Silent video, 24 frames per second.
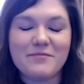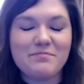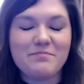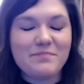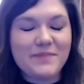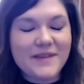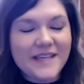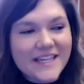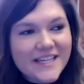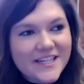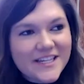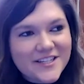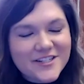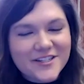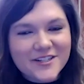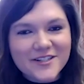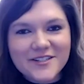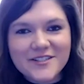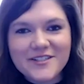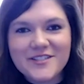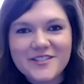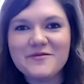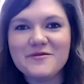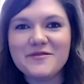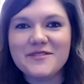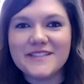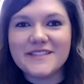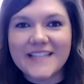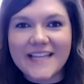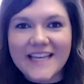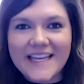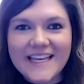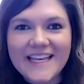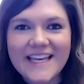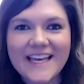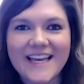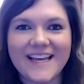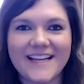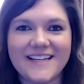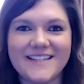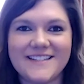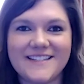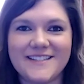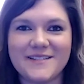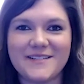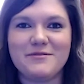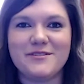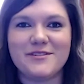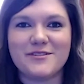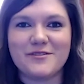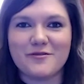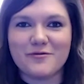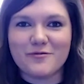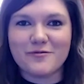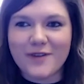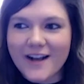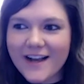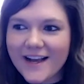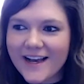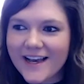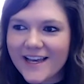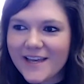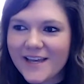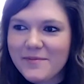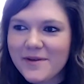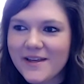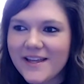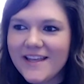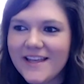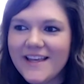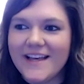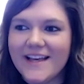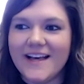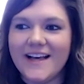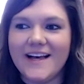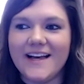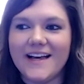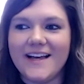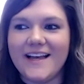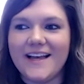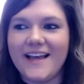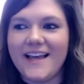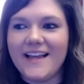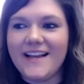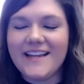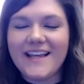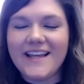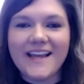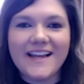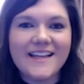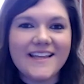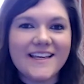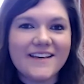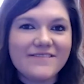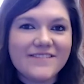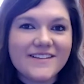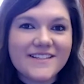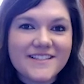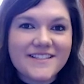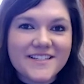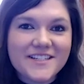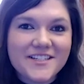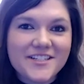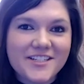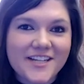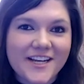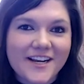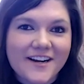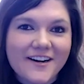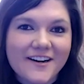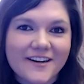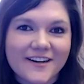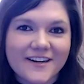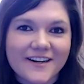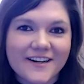Be sure to like and subscribe and give this a share.